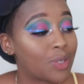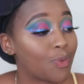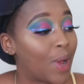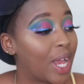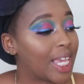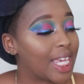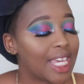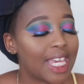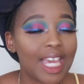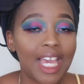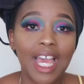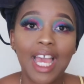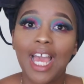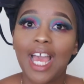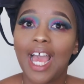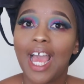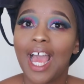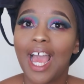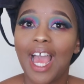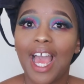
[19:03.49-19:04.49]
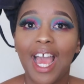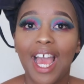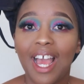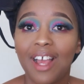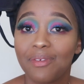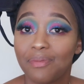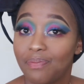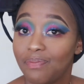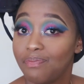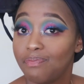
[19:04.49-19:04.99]
working.
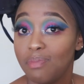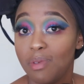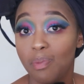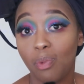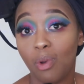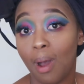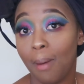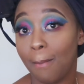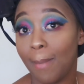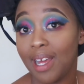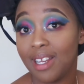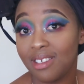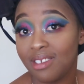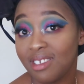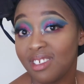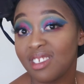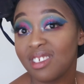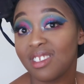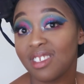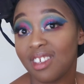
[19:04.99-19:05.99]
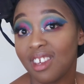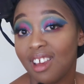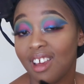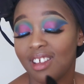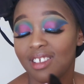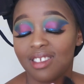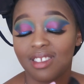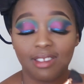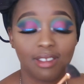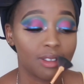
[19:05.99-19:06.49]
People are mad risk
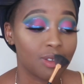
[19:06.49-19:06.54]
takers.